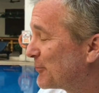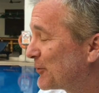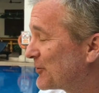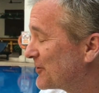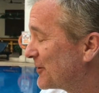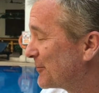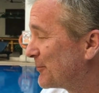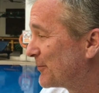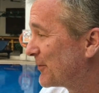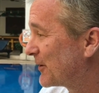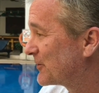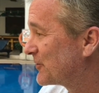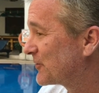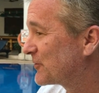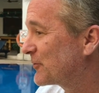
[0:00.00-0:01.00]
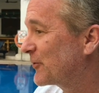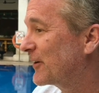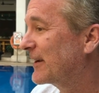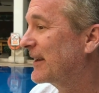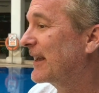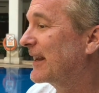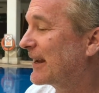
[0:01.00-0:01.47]
personal departure
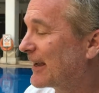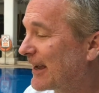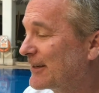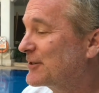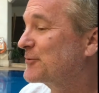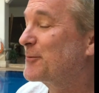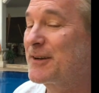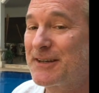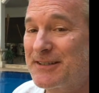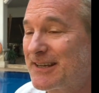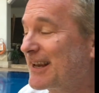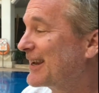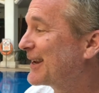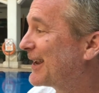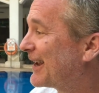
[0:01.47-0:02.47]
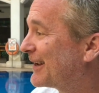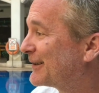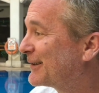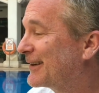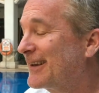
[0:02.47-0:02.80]
story, and I, I just want to say again,